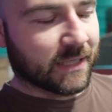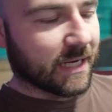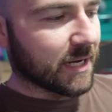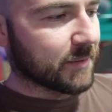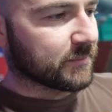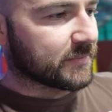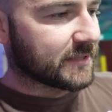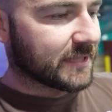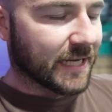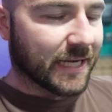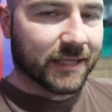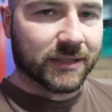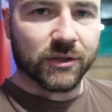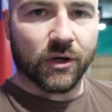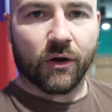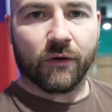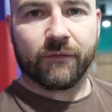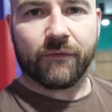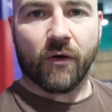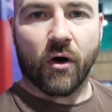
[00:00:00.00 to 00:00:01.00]
get them ticked
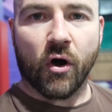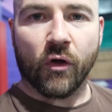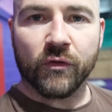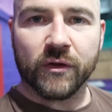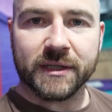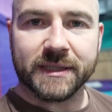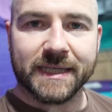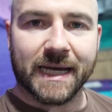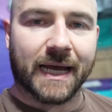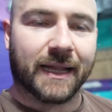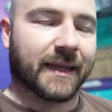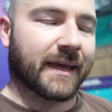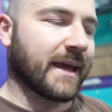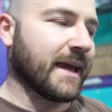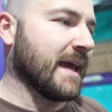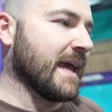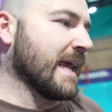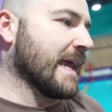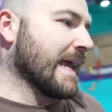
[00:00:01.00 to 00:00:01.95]
off on the tally,